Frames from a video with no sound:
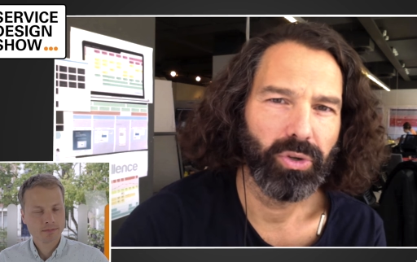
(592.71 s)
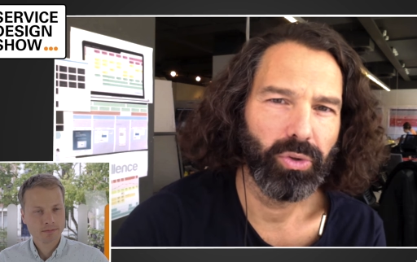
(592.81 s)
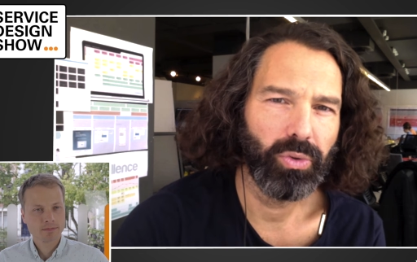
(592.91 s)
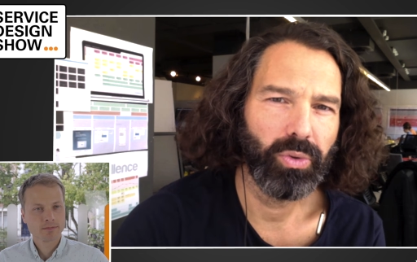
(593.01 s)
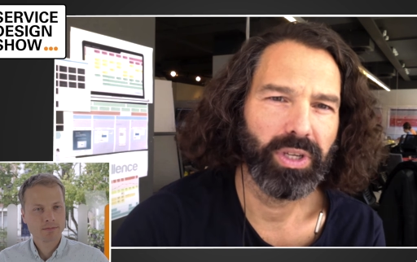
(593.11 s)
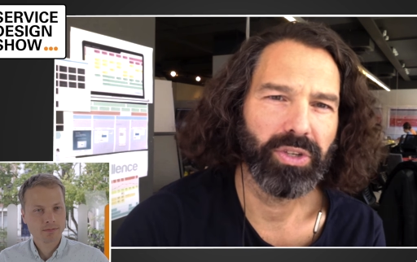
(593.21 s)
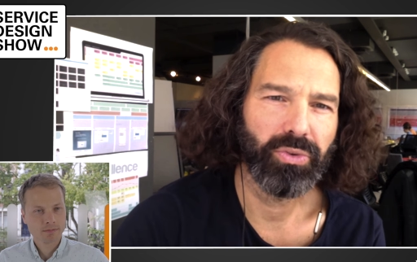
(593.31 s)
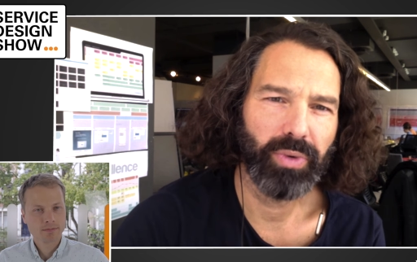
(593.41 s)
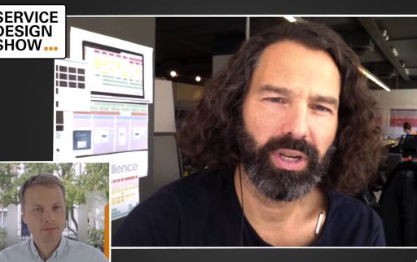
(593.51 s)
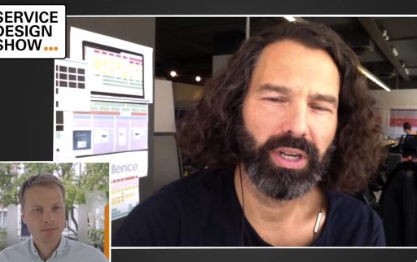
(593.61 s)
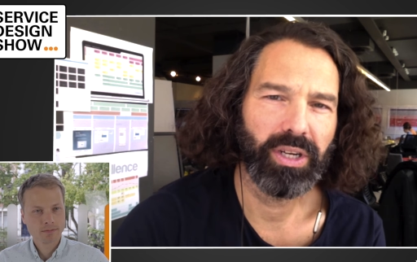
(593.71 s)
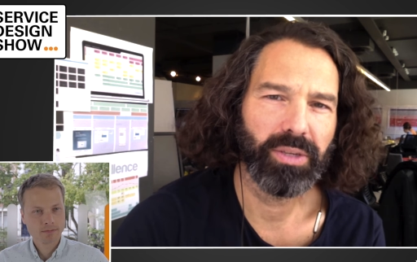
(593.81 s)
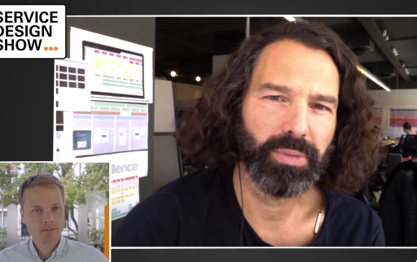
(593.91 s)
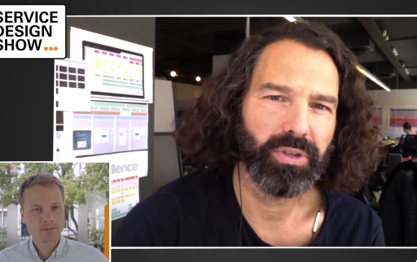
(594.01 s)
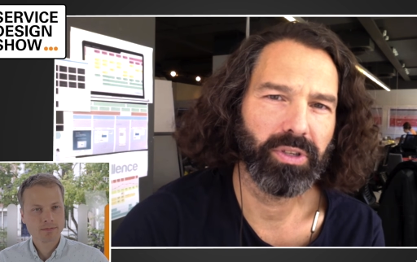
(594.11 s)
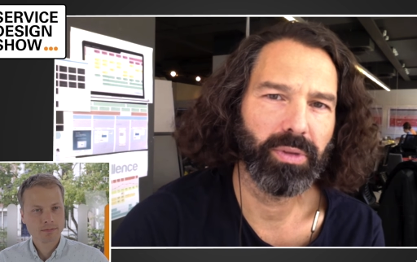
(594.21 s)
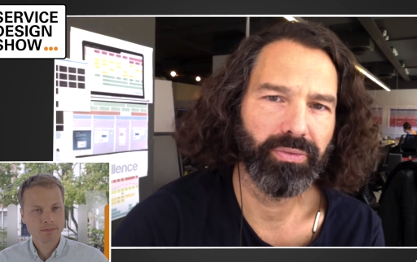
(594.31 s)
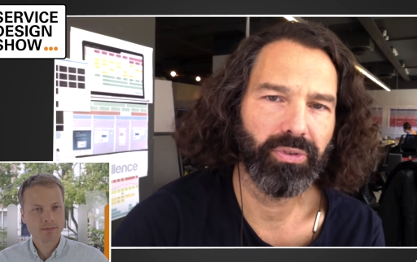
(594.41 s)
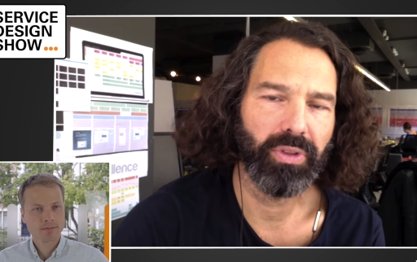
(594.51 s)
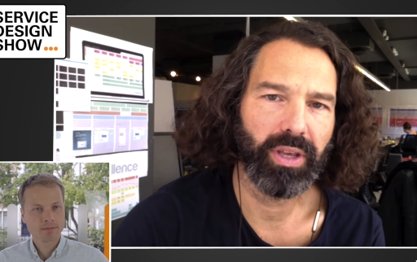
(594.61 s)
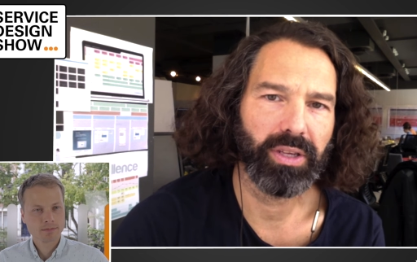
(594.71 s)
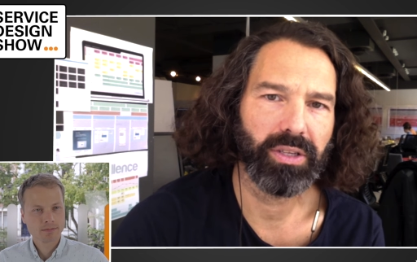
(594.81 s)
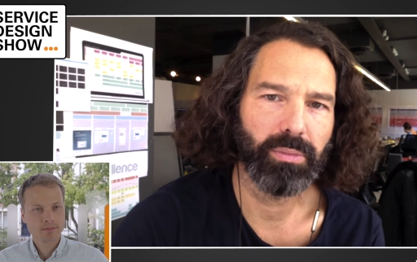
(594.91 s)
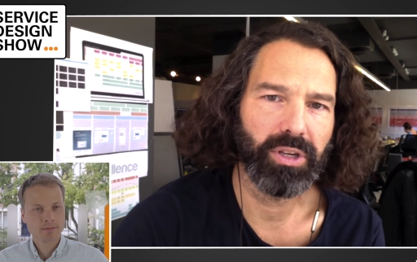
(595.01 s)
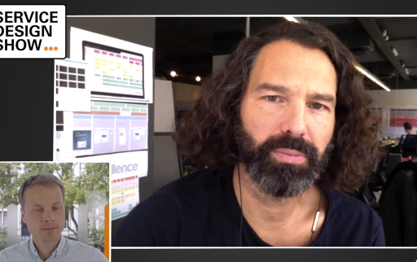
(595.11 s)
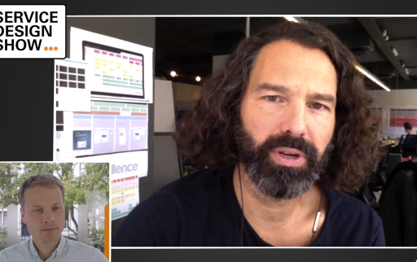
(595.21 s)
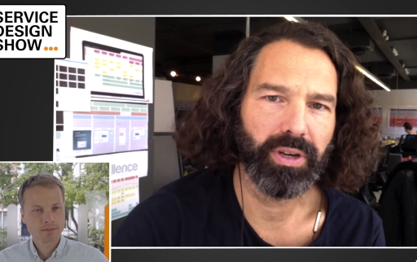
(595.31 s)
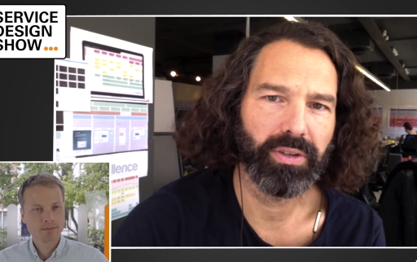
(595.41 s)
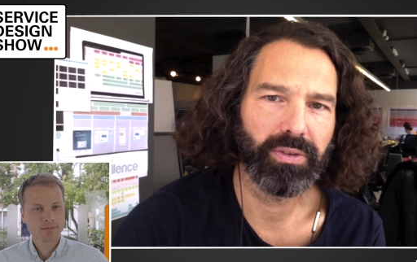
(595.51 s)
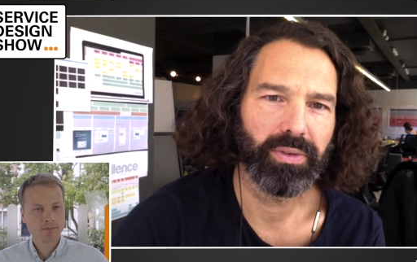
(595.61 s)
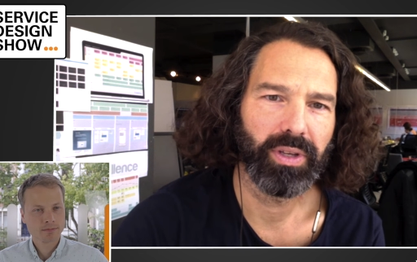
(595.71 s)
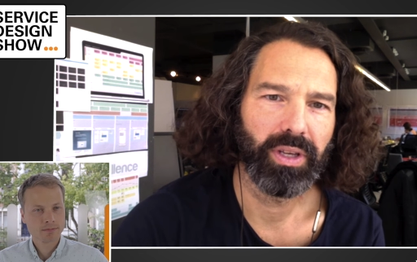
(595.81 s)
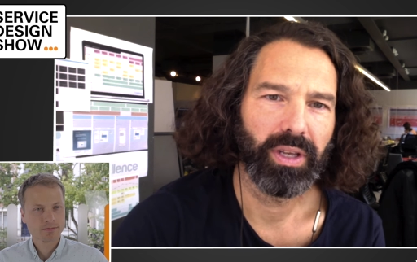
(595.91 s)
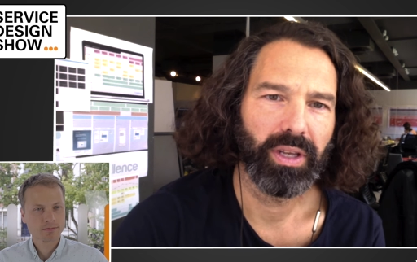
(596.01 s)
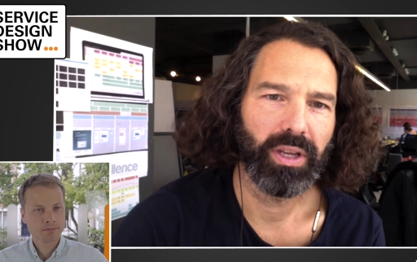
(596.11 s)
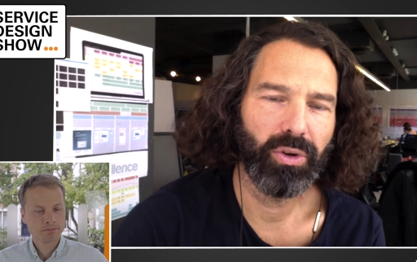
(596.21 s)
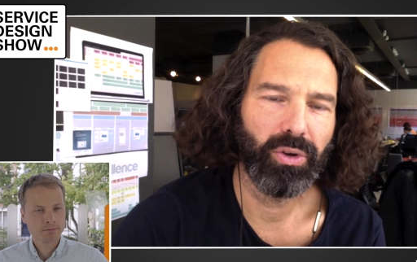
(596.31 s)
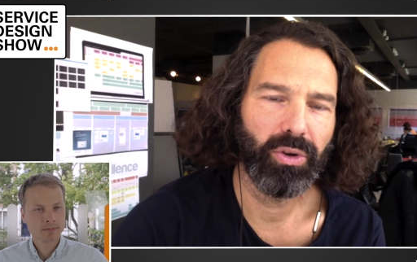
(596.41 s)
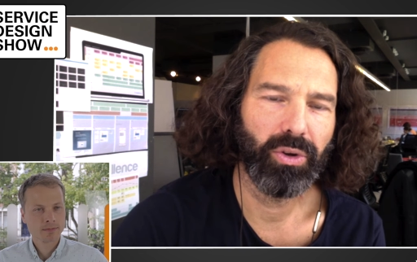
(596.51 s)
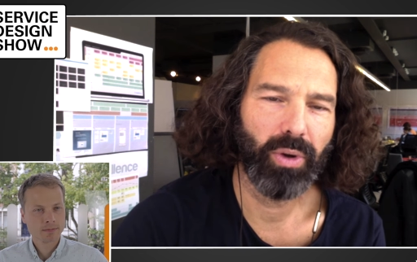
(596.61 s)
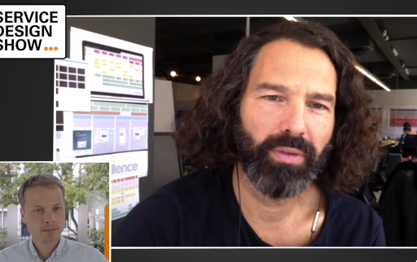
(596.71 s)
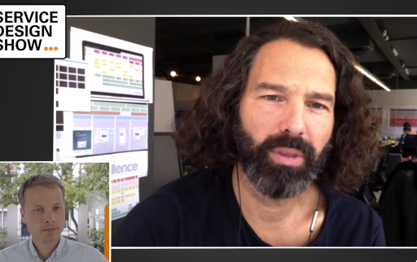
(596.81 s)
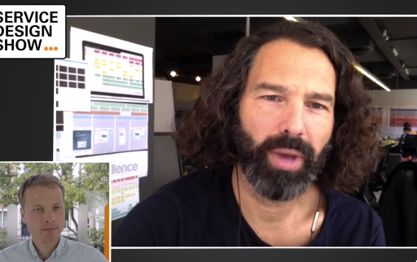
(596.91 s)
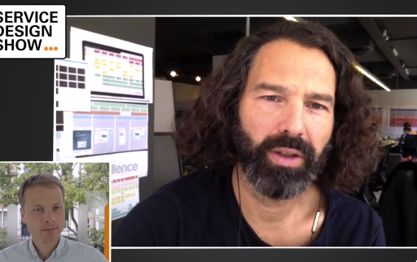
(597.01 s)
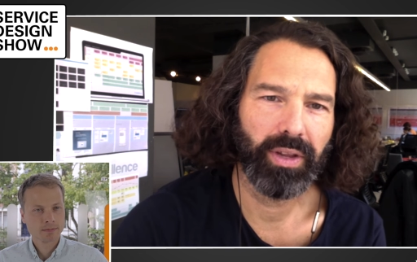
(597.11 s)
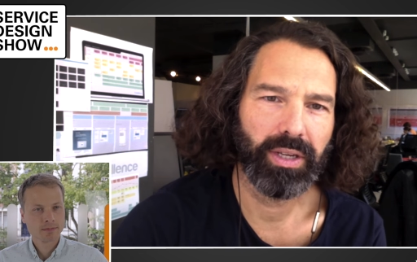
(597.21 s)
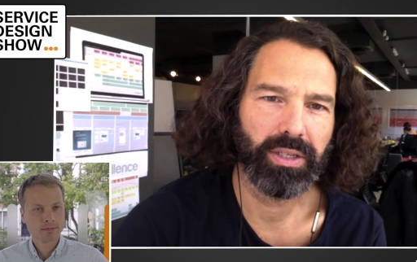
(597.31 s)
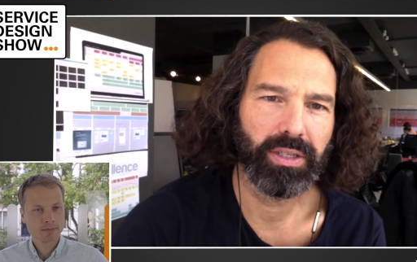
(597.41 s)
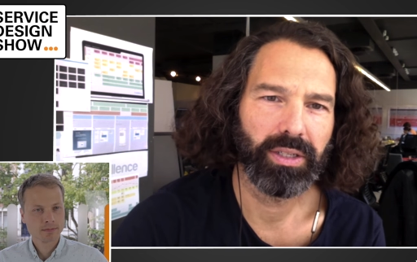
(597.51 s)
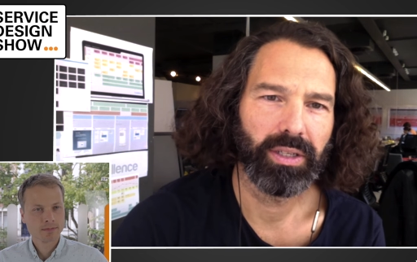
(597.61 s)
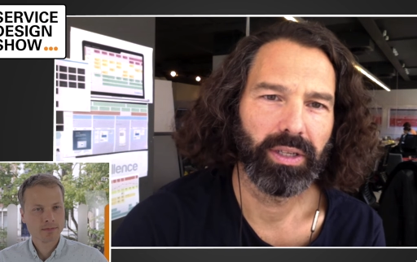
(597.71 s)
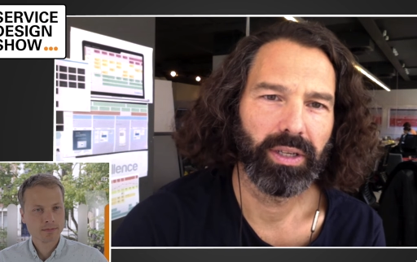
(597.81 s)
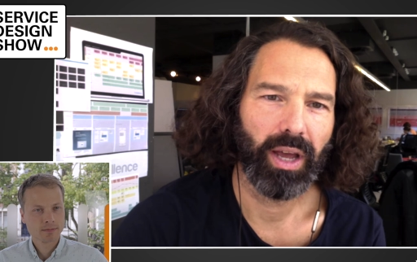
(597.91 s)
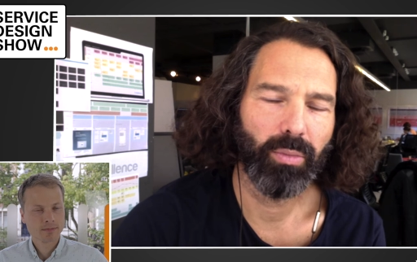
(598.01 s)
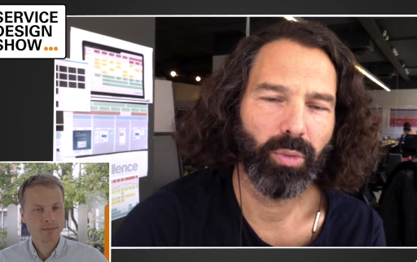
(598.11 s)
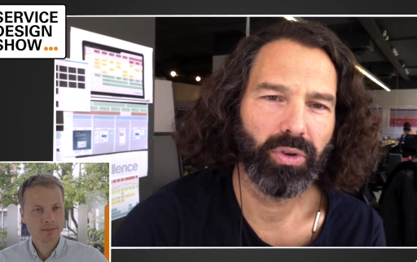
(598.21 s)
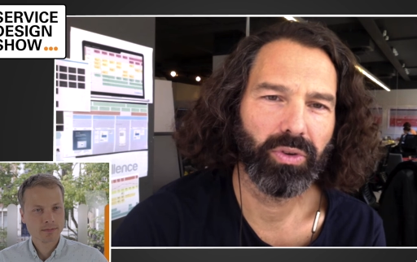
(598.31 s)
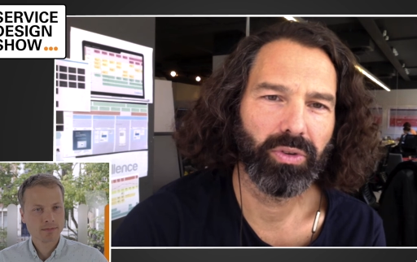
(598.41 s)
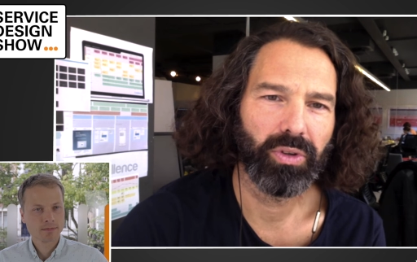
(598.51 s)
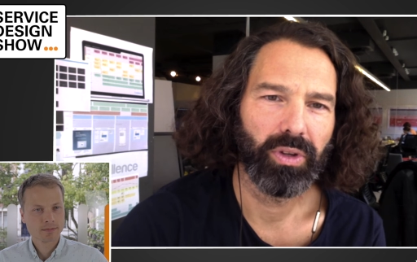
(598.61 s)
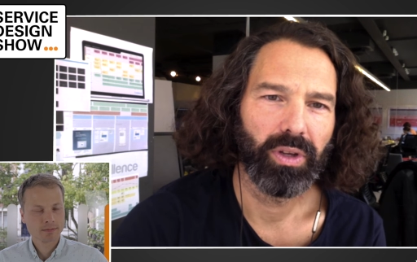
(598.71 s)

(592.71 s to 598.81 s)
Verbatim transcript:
Speaker 1: Who is really responsible for the customer experience? And who have the mandate? And what,